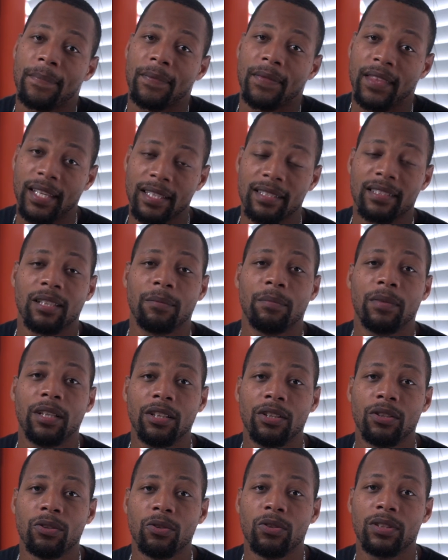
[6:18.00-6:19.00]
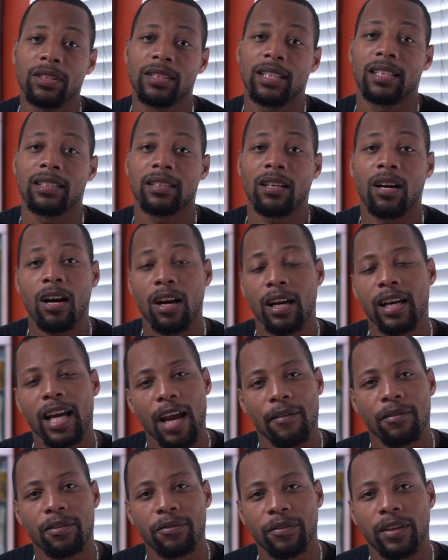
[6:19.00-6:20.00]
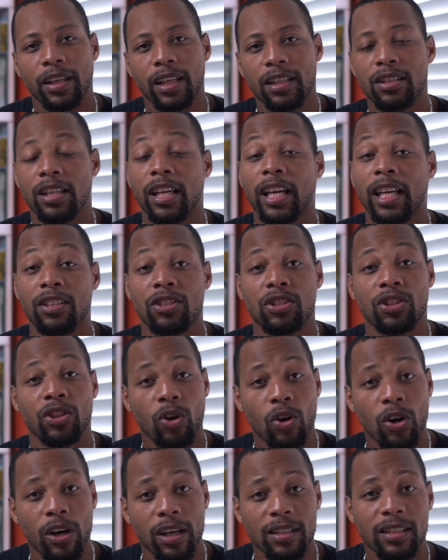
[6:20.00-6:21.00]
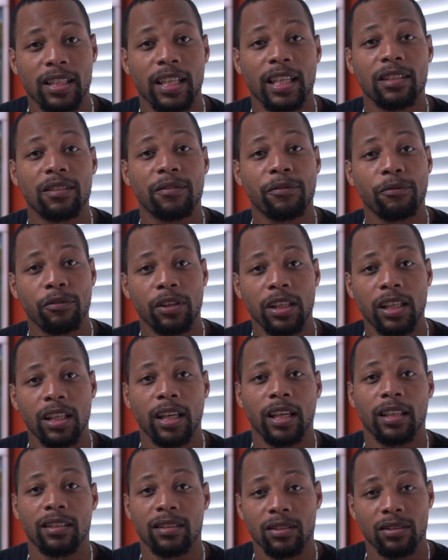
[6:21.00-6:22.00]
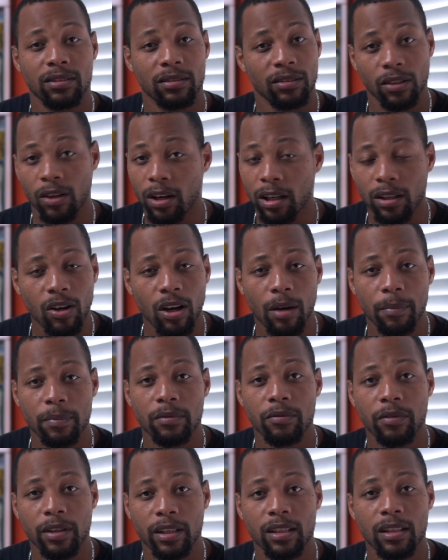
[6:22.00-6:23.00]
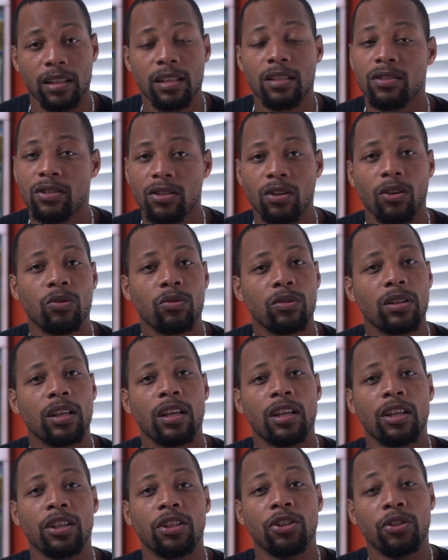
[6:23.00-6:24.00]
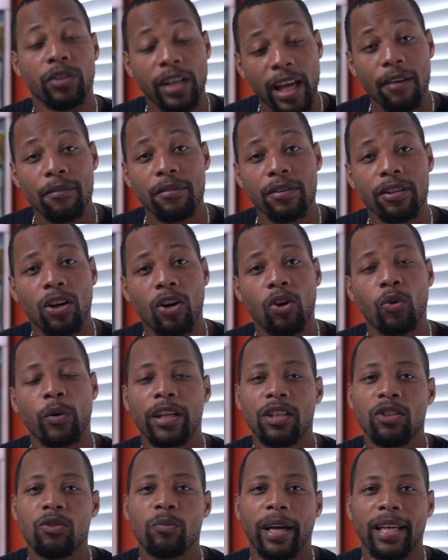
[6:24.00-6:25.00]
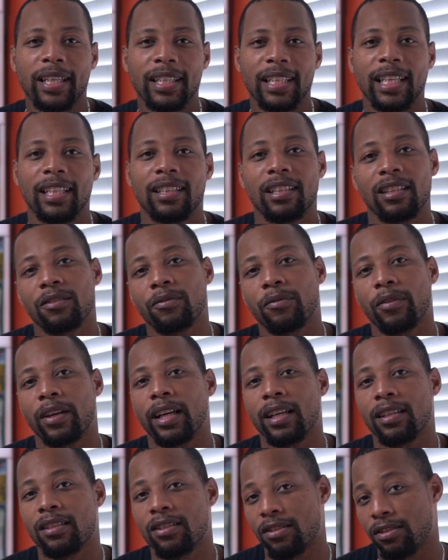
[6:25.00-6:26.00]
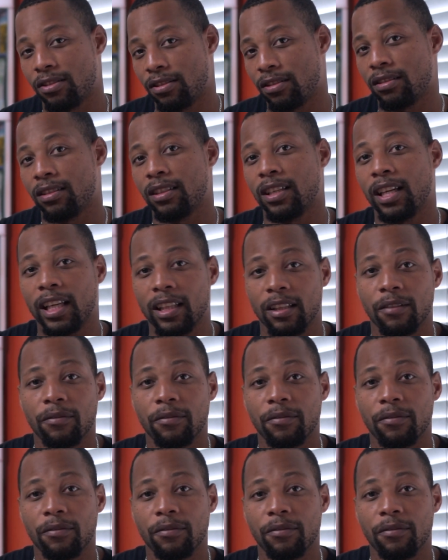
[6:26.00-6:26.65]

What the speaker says: this can be used as archival footage. It's yours, it's free, it's not copywritten, so you never know when you might need this footage in